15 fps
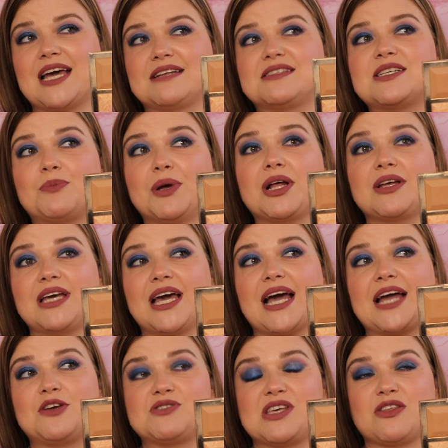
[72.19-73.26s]
typically I
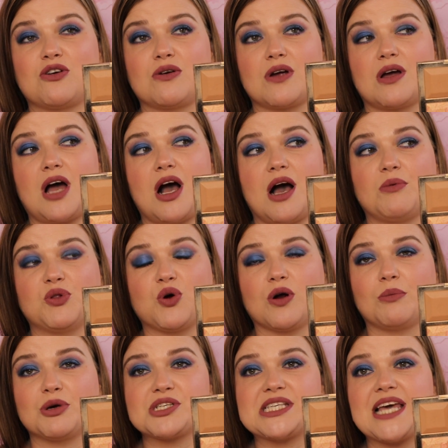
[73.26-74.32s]
use either Laura
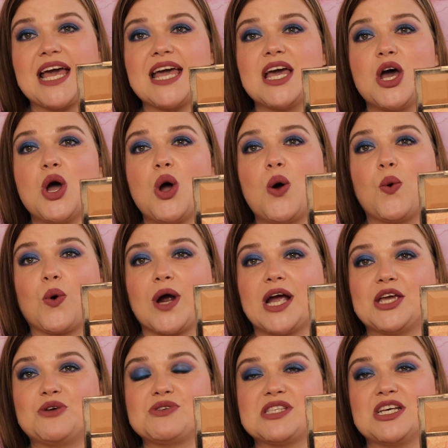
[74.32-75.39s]
Mercier or I
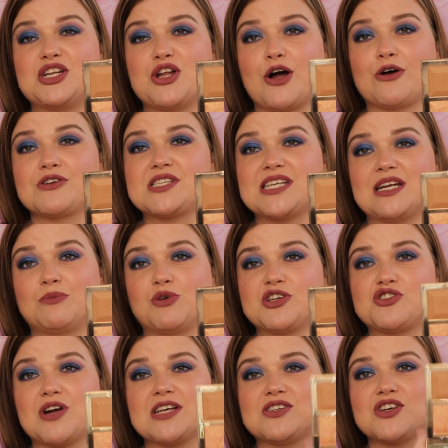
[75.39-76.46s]
use the NARS Tinted
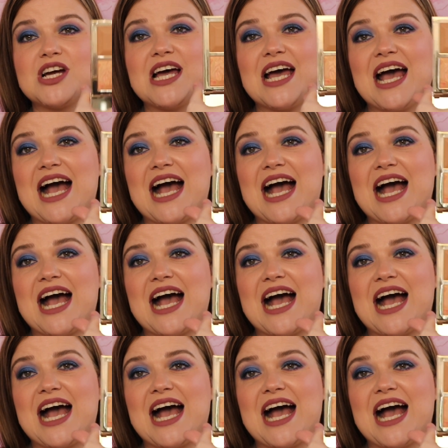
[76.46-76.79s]
Moisturizer.